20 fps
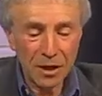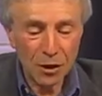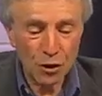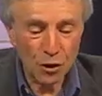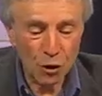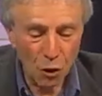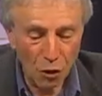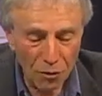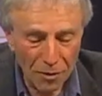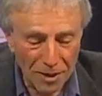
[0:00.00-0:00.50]

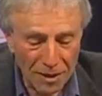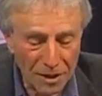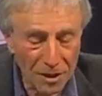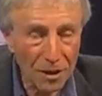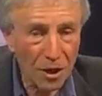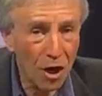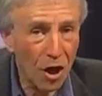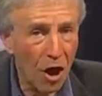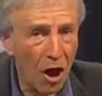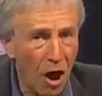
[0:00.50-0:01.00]
Torrance
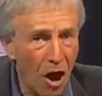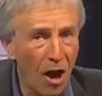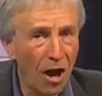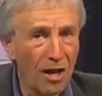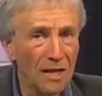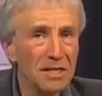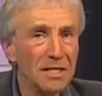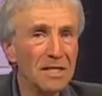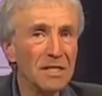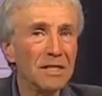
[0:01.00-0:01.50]

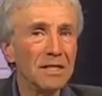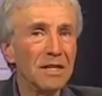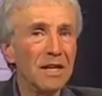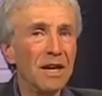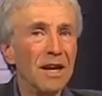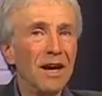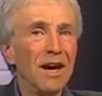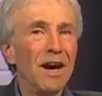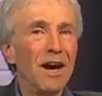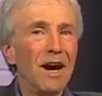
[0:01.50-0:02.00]
Coste
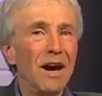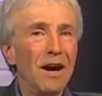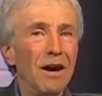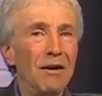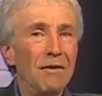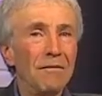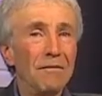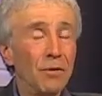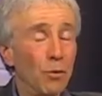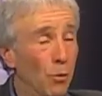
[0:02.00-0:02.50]

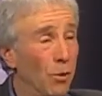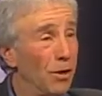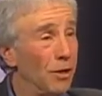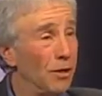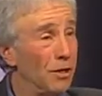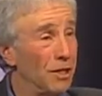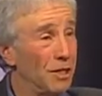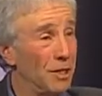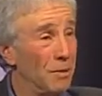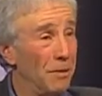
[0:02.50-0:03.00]
of the
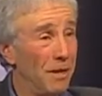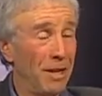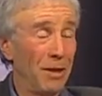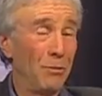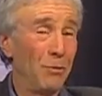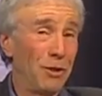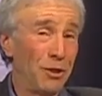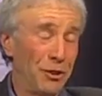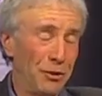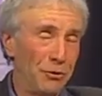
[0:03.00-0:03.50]
Wilderness Committee,
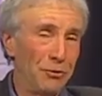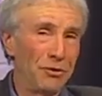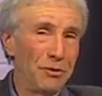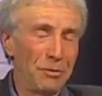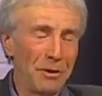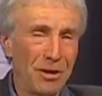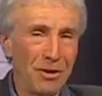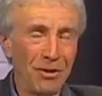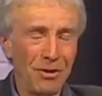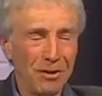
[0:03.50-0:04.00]
which used to
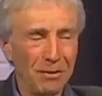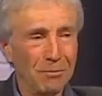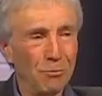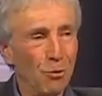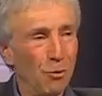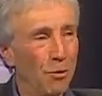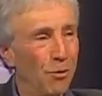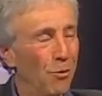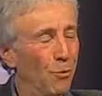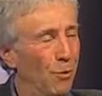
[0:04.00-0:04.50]
be called
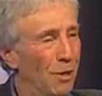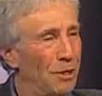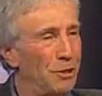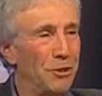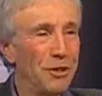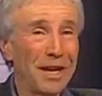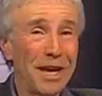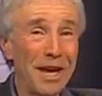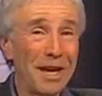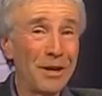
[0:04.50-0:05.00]
more the
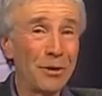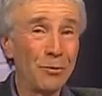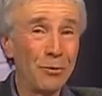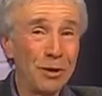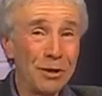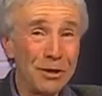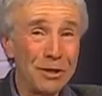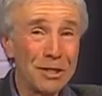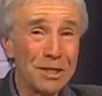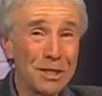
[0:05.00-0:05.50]
Western Canada
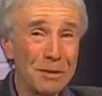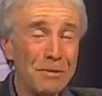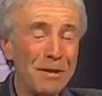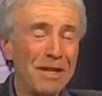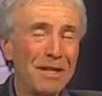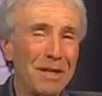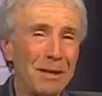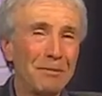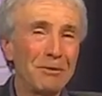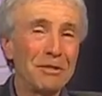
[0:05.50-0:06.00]
Wilderness
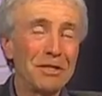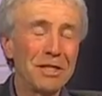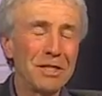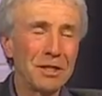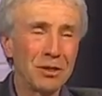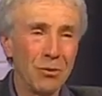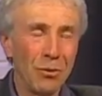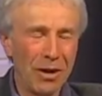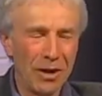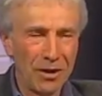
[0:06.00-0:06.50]
Committee,
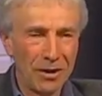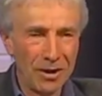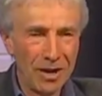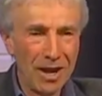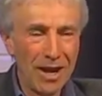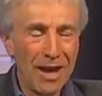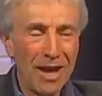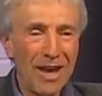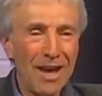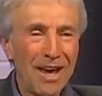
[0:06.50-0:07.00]
WC²,
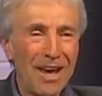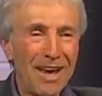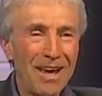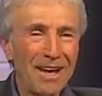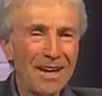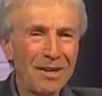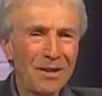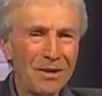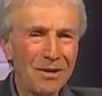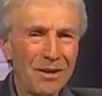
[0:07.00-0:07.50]

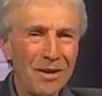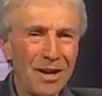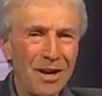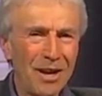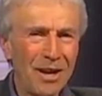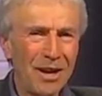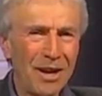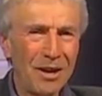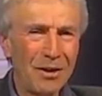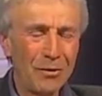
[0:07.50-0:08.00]
and
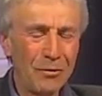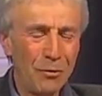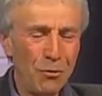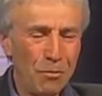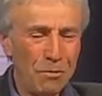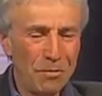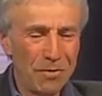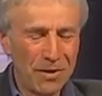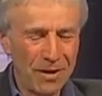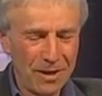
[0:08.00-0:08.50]
a
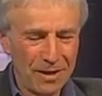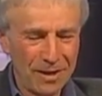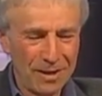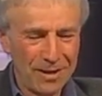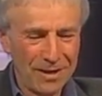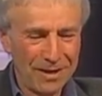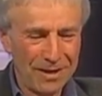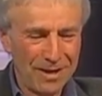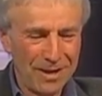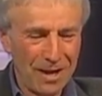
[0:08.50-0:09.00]
group that
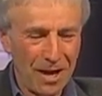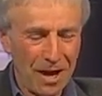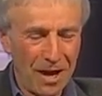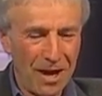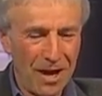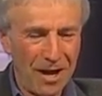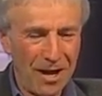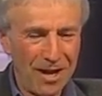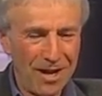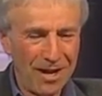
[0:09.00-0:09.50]

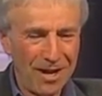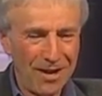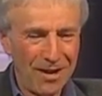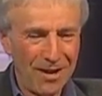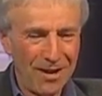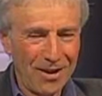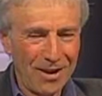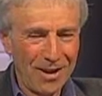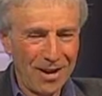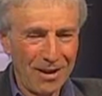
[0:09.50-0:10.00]
I
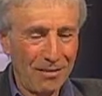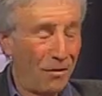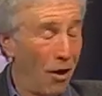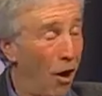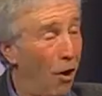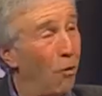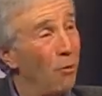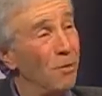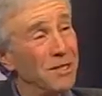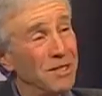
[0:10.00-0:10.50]
have
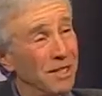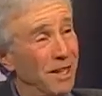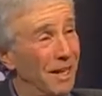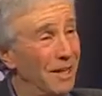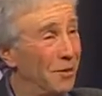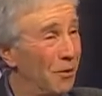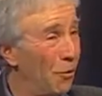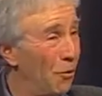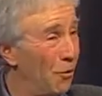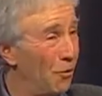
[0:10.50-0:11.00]
always
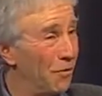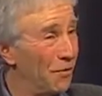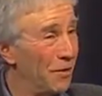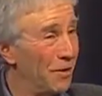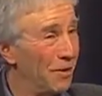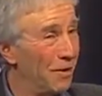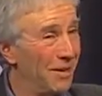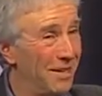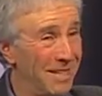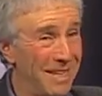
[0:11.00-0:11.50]
liked over
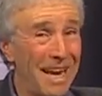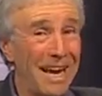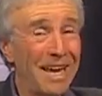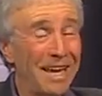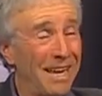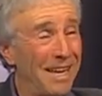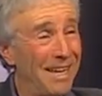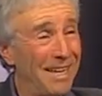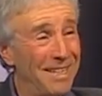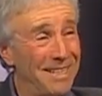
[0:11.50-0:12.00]
the
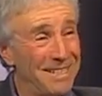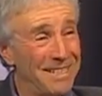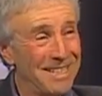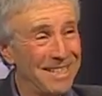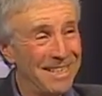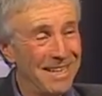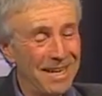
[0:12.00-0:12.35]
decades,